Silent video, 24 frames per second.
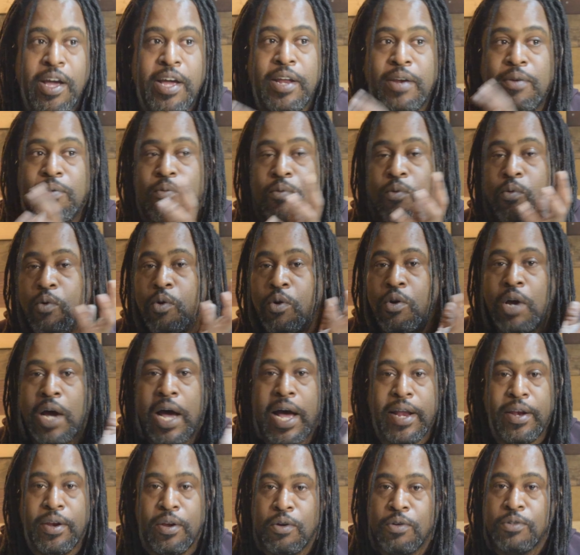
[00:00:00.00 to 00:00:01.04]
And
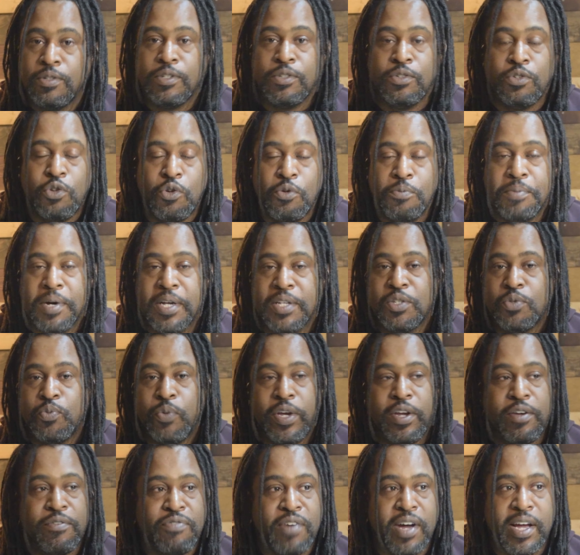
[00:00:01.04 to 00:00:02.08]
God knows, in two months,
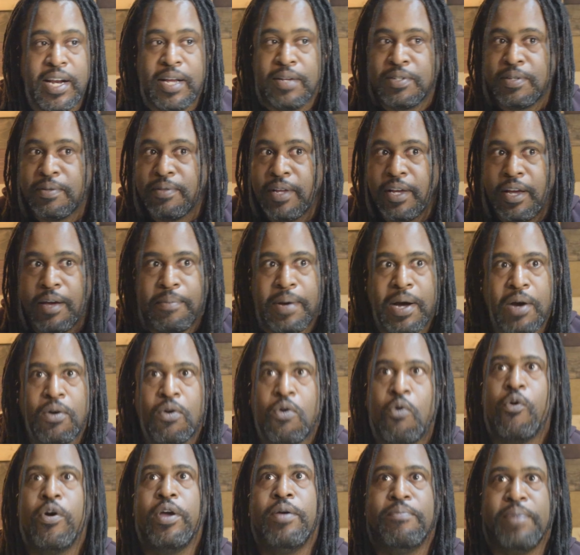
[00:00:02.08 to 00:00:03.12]
we could find out something
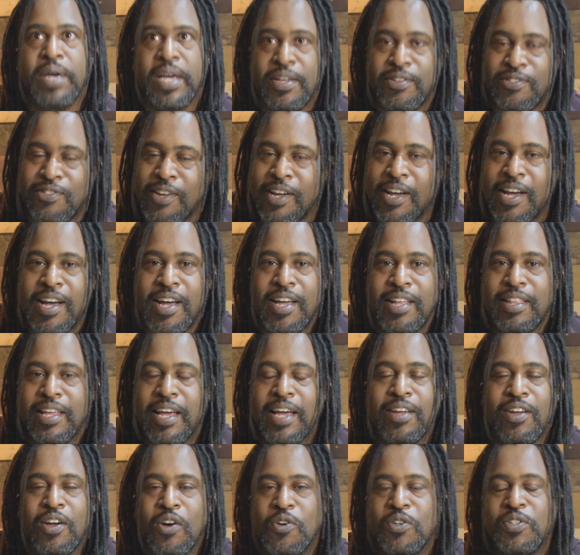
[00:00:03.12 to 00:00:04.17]
about Coinbase
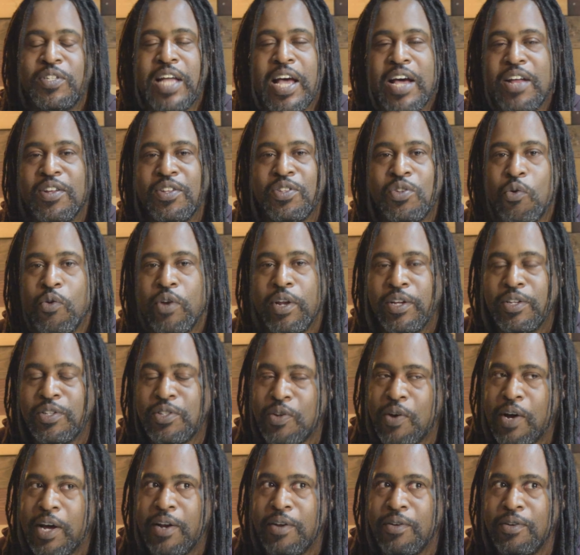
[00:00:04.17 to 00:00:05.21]
that goes down the toilet.
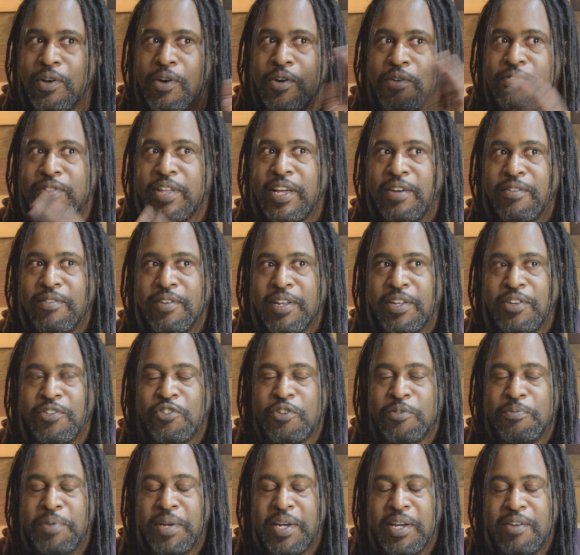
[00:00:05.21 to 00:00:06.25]
So I don't know if they really
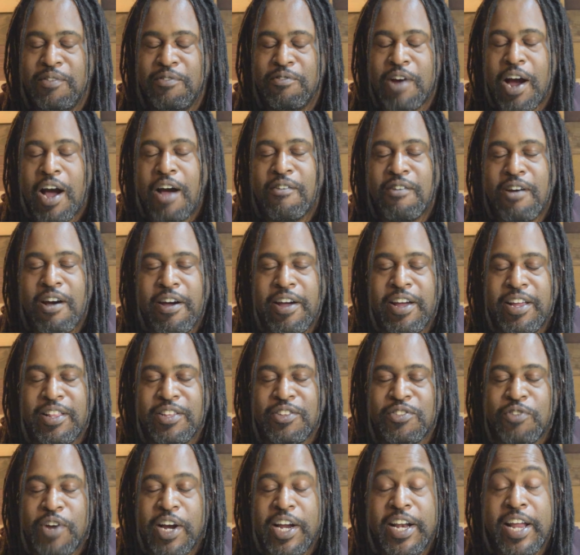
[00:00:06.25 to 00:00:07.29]
should be rah rahing
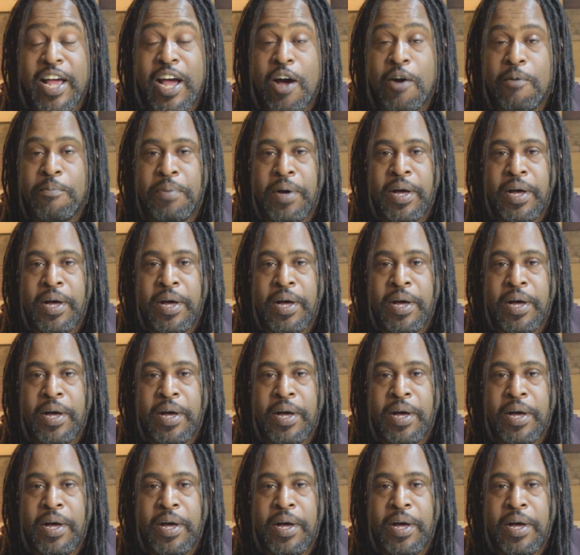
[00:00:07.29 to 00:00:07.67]
this right now.